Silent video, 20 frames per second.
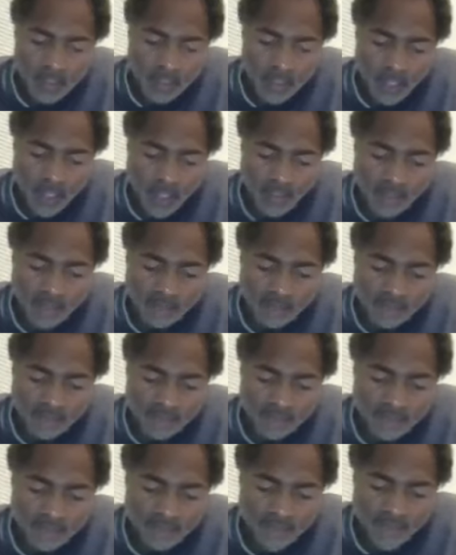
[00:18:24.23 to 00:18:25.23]
and
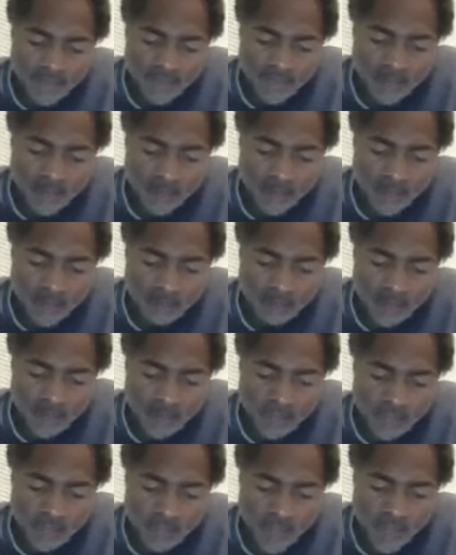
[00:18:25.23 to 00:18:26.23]
uh,
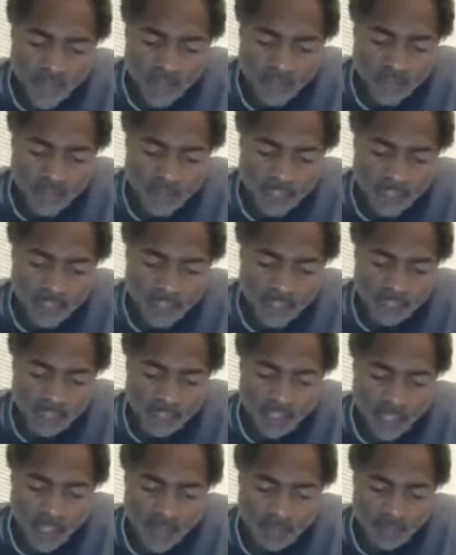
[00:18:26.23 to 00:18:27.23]
First uh,
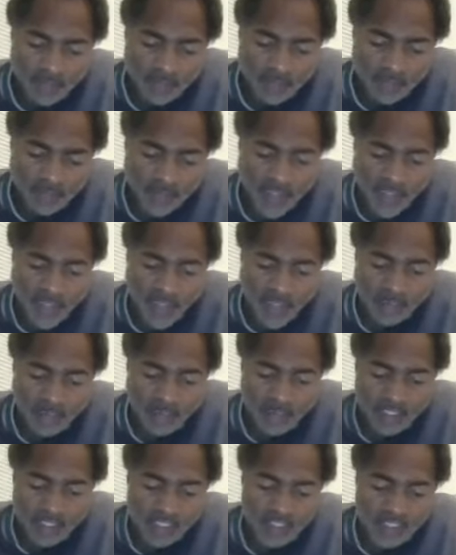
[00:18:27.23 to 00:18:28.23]
Maccabees chapter 5
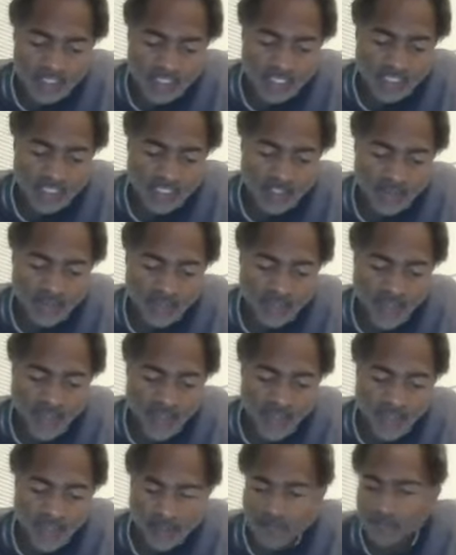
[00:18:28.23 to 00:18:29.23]
and 65.
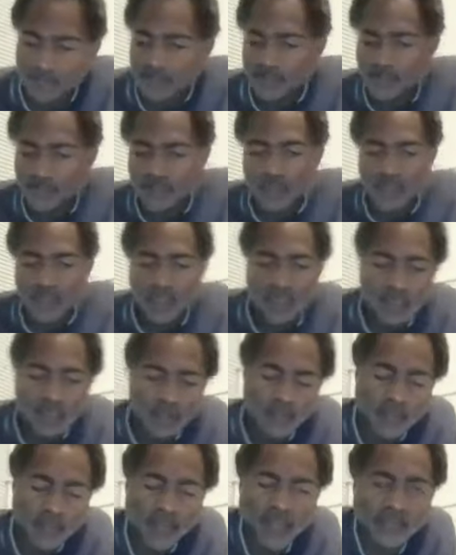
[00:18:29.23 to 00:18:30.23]

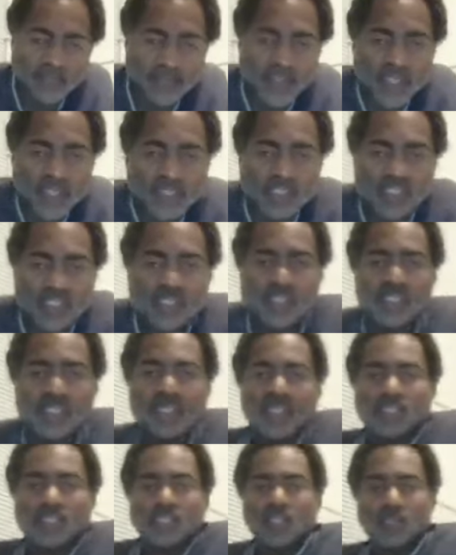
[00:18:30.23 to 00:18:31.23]
Matter of fact, since
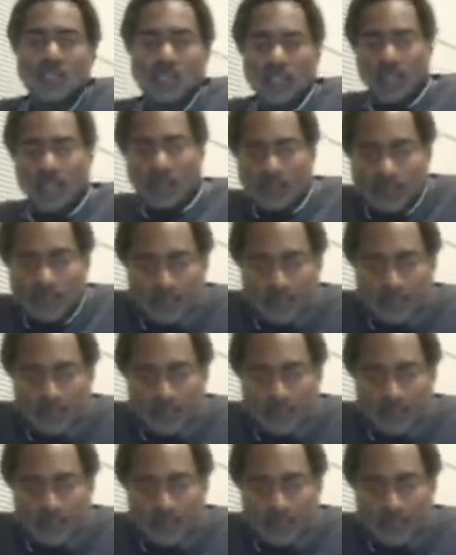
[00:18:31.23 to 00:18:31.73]
let's look it up.